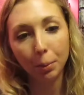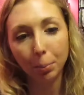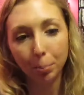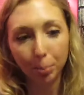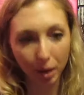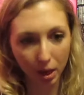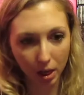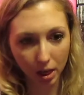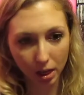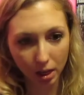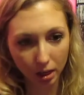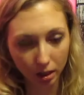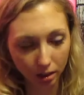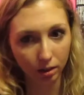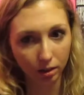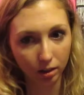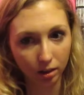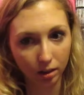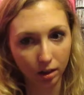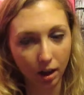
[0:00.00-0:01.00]
but
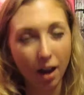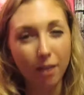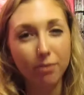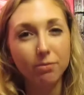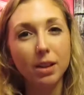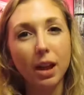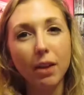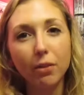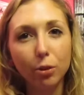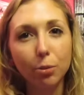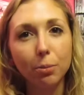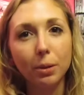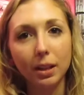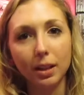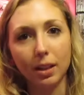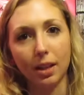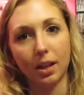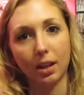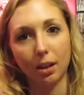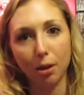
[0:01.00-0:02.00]
I've never
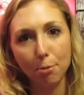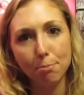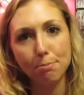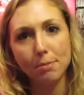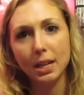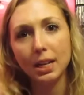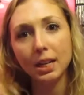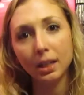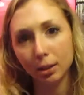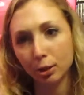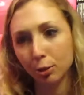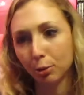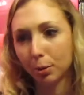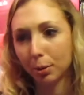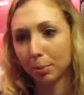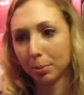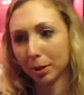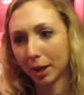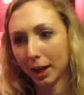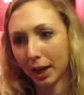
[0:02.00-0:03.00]
been like committed to
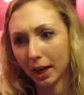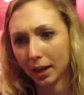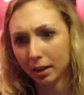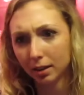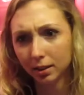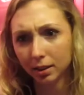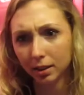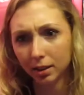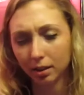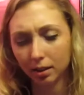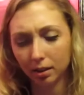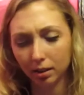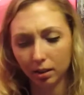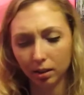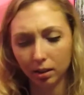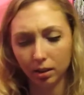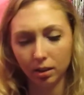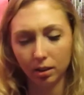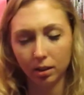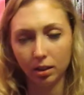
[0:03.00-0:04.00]
a brand,
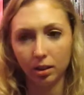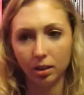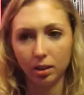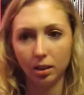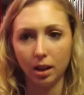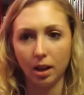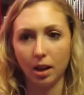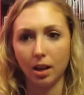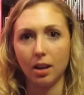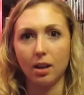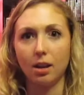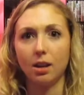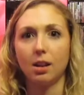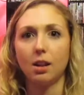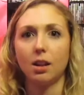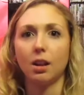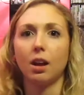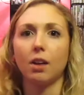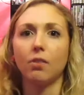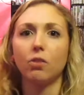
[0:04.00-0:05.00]
and
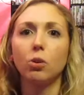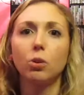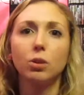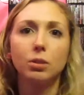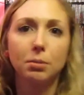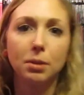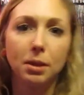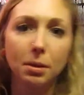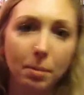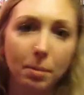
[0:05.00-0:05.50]
I've always been